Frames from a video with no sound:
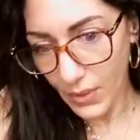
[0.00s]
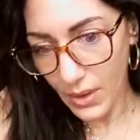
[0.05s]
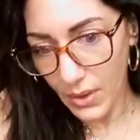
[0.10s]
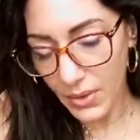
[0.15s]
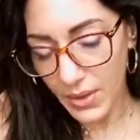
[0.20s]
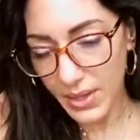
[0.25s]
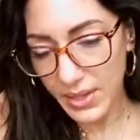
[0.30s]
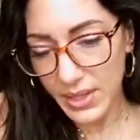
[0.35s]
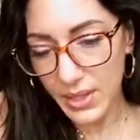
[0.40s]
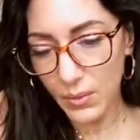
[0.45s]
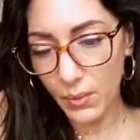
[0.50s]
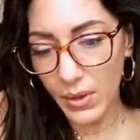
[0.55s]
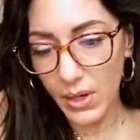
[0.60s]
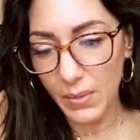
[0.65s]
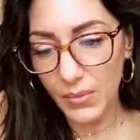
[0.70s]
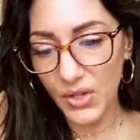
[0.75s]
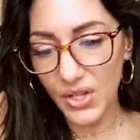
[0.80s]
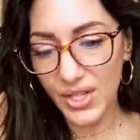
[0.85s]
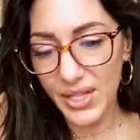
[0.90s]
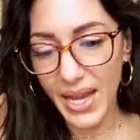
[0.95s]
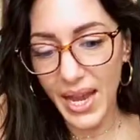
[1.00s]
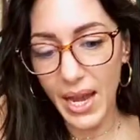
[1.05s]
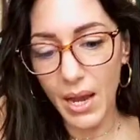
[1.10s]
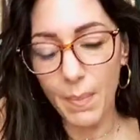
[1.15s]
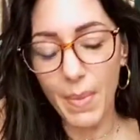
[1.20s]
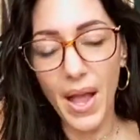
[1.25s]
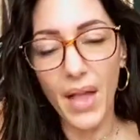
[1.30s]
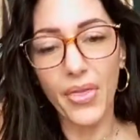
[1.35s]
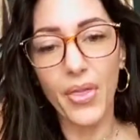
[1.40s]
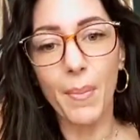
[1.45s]
this is what I'm just saying
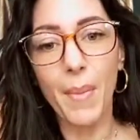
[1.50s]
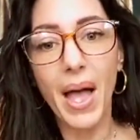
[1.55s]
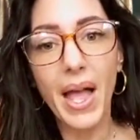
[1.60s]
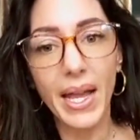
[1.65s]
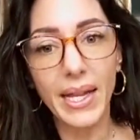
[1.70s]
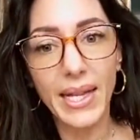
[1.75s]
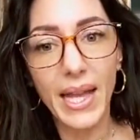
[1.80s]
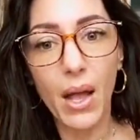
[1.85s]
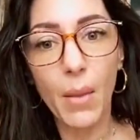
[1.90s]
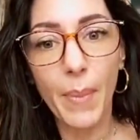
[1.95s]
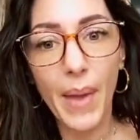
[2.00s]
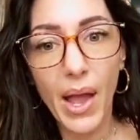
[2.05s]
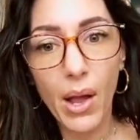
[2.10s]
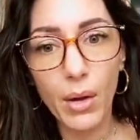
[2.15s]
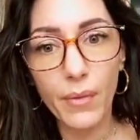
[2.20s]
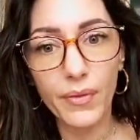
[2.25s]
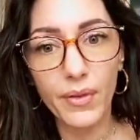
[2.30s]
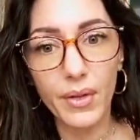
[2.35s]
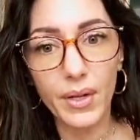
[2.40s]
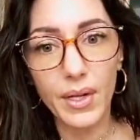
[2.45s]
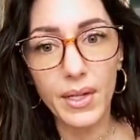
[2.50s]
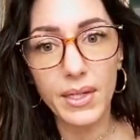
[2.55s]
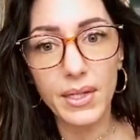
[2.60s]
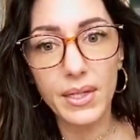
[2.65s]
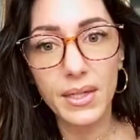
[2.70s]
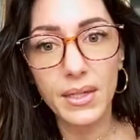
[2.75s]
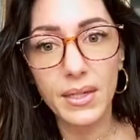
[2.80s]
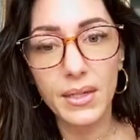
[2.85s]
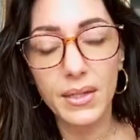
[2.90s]
about the mind, how powerful it is.